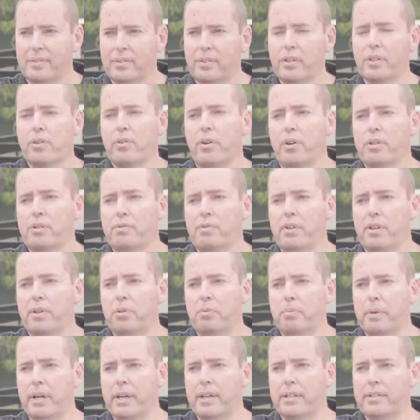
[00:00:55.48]
The gross
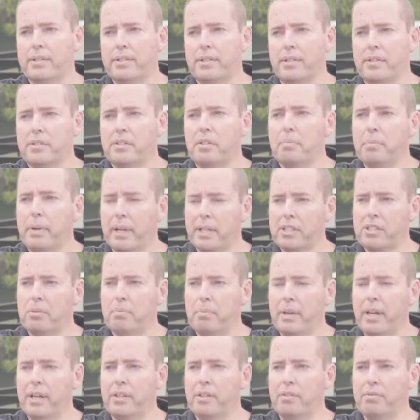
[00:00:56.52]
vehicle mass is the
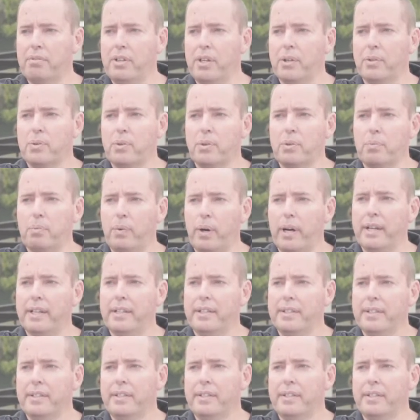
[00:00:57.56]
maximum amount the vehicle can weigh